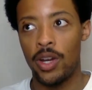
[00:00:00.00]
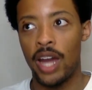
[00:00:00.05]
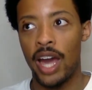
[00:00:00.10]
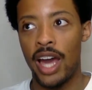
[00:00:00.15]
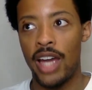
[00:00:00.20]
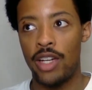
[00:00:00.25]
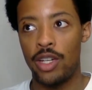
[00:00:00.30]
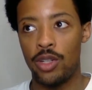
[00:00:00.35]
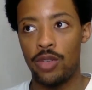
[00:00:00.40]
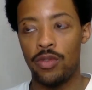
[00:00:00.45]
I
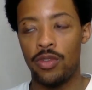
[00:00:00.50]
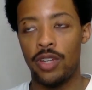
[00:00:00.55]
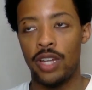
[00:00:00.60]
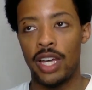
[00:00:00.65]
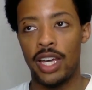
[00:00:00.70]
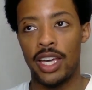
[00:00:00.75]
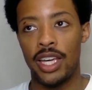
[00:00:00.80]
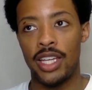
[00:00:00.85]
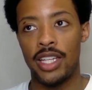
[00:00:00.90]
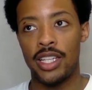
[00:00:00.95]
do feel
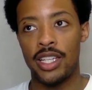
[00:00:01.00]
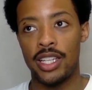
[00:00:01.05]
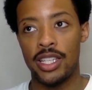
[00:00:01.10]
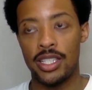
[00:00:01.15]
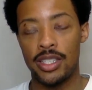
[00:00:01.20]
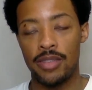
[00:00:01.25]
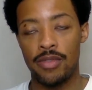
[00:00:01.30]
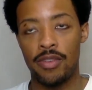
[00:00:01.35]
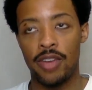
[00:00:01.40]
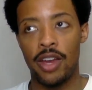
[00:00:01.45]
like it's
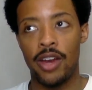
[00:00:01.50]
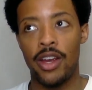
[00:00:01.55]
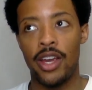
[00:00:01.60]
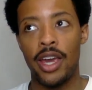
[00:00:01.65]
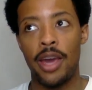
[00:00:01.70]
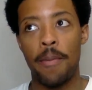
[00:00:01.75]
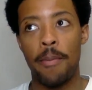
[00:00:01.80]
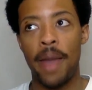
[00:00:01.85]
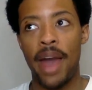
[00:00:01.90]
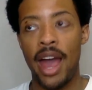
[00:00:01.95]
a very
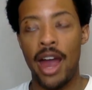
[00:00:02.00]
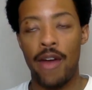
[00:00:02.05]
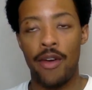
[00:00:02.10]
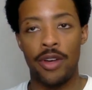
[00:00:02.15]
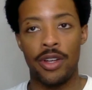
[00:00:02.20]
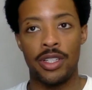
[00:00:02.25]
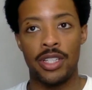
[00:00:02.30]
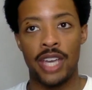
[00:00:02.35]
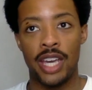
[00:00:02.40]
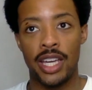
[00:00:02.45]

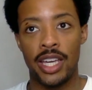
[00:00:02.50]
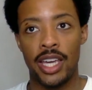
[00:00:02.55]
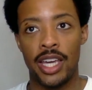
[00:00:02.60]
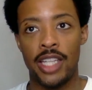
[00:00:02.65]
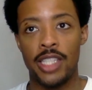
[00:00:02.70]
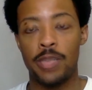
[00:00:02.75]
empowering decade,